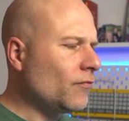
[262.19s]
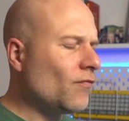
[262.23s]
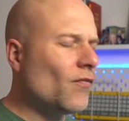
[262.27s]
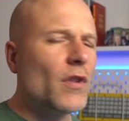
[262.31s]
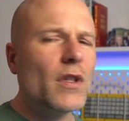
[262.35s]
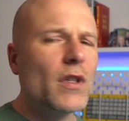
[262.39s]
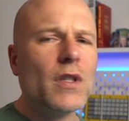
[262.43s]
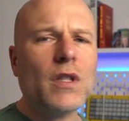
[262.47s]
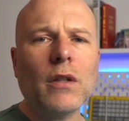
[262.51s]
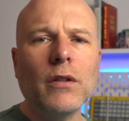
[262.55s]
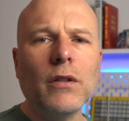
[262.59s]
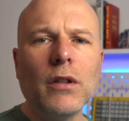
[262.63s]

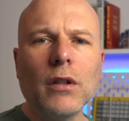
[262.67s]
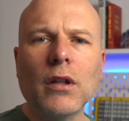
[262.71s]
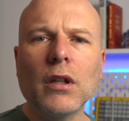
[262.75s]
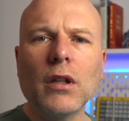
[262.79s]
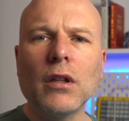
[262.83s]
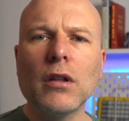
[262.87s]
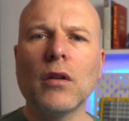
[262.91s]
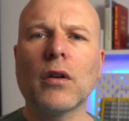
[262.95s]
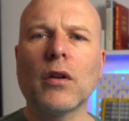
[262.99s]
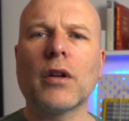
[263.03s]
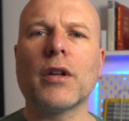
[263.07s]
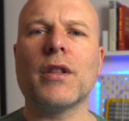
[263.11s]
So you can
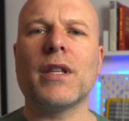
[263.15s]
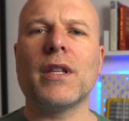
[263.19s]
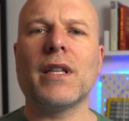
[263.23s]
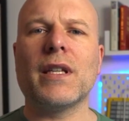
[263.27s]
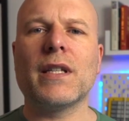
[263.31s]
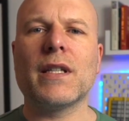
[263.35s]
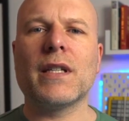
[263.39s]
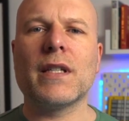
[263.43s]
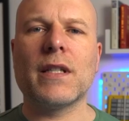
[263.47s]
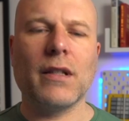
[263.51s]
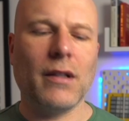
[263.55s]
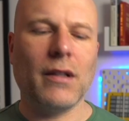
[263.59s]
look at
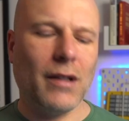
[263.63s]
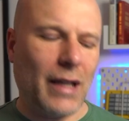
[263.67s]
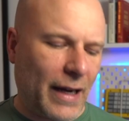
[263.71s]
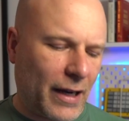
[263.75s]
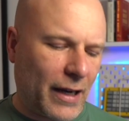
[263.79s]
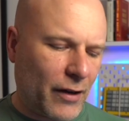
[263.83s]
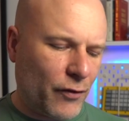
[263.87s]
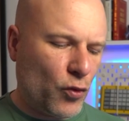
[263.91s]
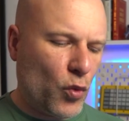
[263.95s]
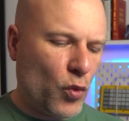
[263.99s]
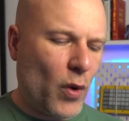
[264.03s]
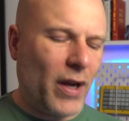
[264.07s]
this lack
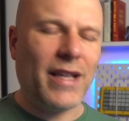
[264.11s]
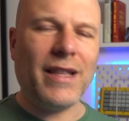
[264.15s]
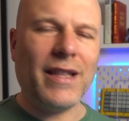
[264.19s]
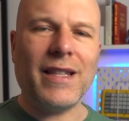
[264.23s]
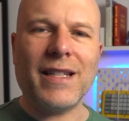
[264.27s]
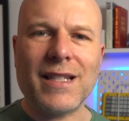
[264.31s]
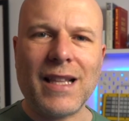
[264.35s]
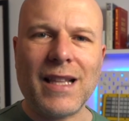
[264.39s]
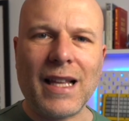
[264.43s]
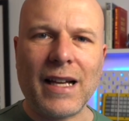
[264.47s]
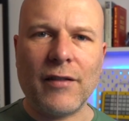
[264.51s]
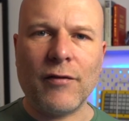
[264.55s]
of weight, this
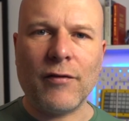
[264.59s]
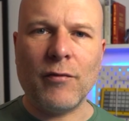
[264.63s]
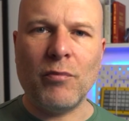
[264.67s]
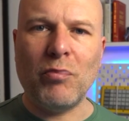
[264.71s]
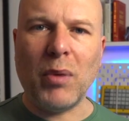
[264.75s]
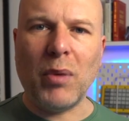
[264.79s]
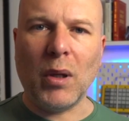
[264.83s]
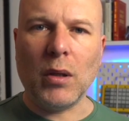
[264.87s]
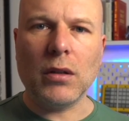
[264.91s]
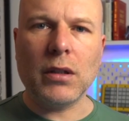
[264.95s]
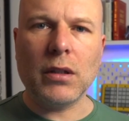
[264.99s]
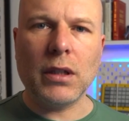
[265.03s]
lack of
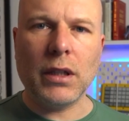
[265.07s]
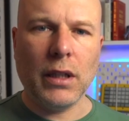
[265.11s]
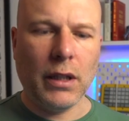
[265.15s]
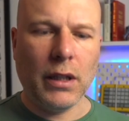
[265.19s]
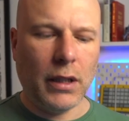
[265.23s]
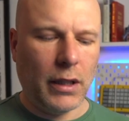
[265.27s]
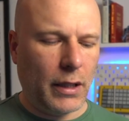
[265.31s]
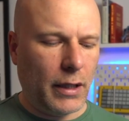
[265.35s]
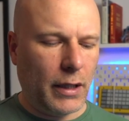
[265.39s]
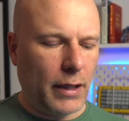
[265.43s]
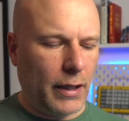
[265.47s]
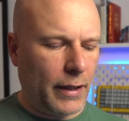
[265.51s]
bulk,
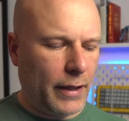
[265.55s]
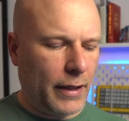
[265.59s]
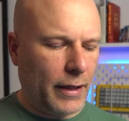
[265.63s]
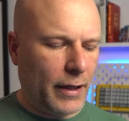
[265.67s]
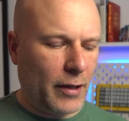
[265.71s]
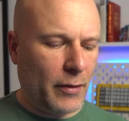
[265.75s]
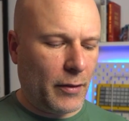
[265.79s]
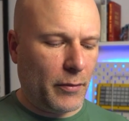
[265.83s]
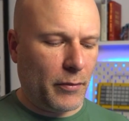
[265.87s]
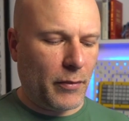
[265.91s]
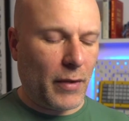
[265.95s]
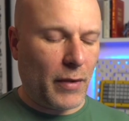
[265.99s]

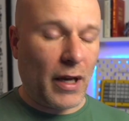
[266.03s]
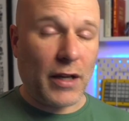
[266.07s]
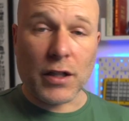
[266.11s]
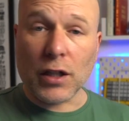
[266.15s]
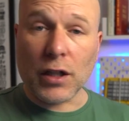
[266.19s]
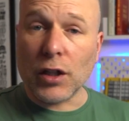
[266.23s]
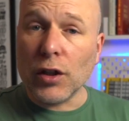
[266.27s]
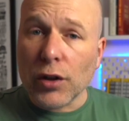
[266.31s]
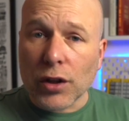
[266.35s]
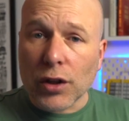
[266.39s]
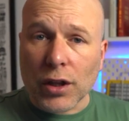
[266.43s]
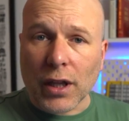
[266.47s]
as a
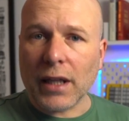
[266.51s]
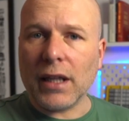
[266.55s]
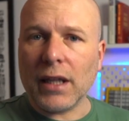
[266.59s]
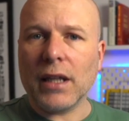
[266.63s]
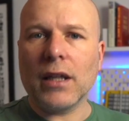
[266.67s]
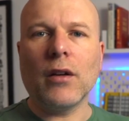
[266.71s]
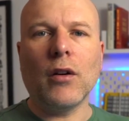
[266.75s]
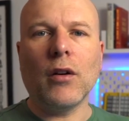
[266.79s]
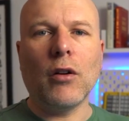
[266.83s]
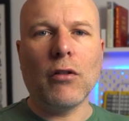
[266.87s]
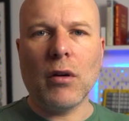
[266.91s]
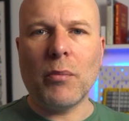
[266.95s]
good thing
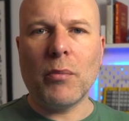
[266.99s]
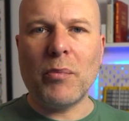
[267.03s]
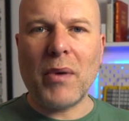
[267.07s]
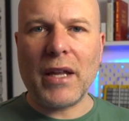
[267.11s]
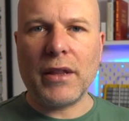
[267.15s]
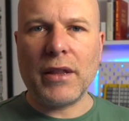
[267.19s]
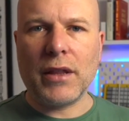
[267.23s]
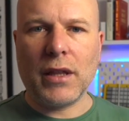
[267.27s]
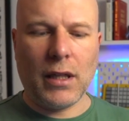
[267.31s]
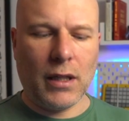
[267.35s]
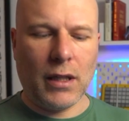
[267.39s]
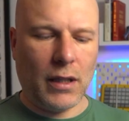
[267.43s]
or a
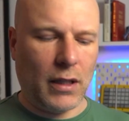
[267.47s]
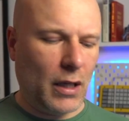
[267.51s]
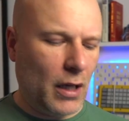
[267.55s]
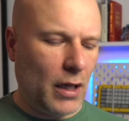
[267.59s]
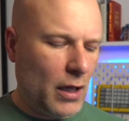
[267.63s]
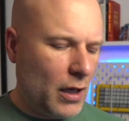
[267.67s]
bad thing.